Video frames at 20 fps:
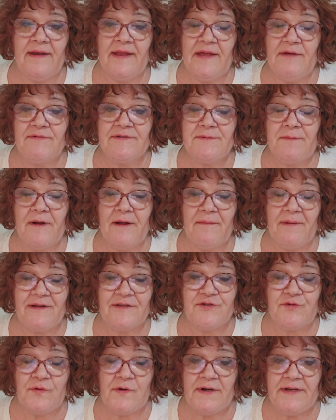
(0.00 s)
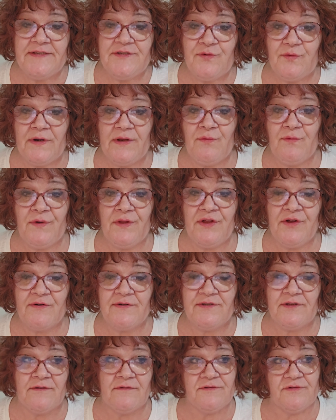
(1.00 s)
He was probably about 20, 21
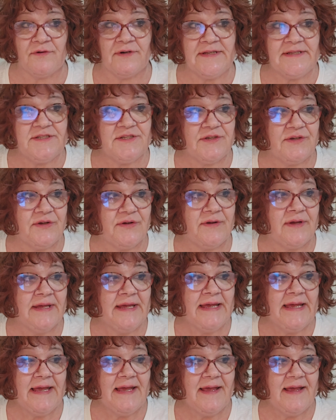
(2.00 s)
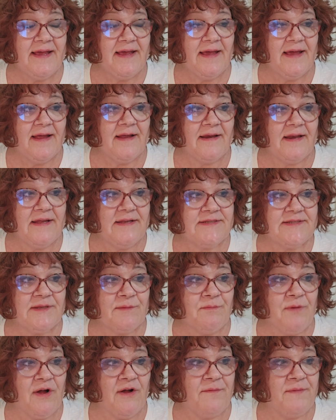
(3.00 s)
years old, 22, and he said,
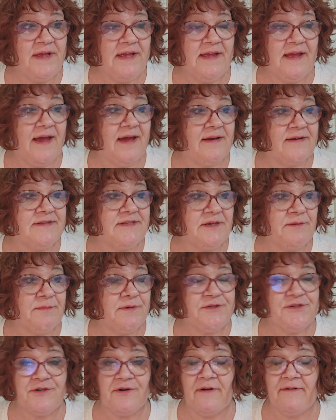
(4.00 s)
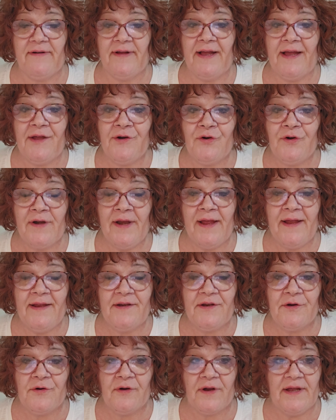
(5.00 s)
Mom, he had a temperature of 108
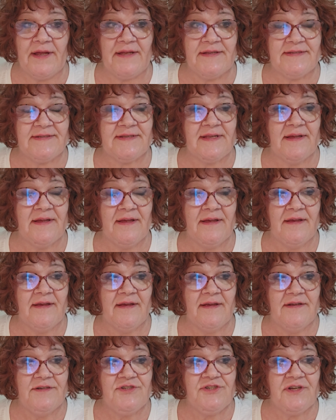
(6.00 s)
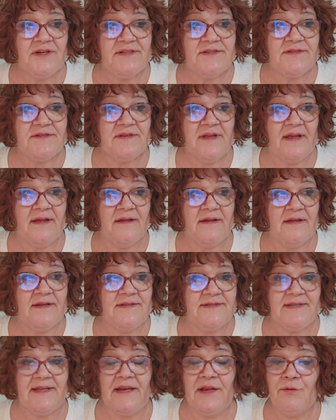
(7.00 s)
degrees. He
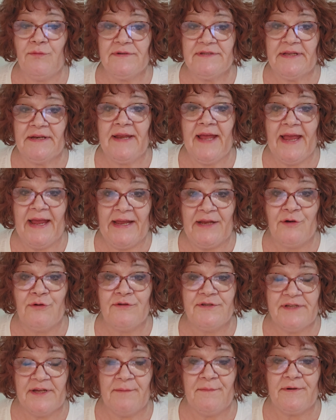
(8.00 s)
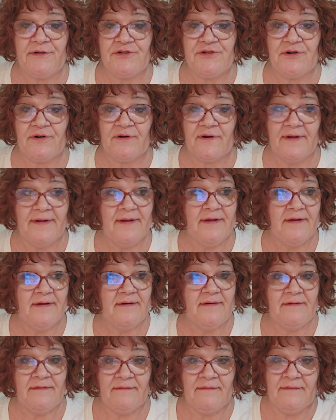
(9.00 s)
said it was an anal temperature,
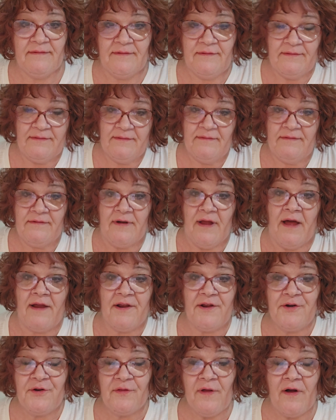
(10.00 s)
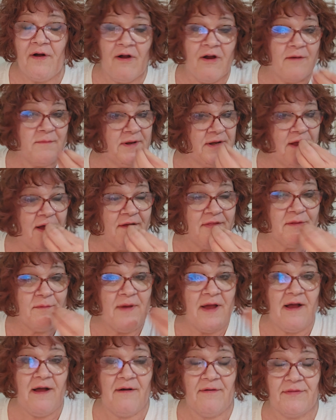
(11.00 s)
not under the arm and not in the
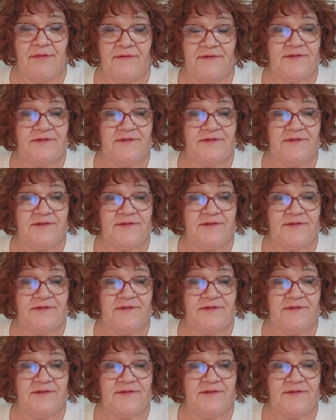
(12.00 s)
mouth.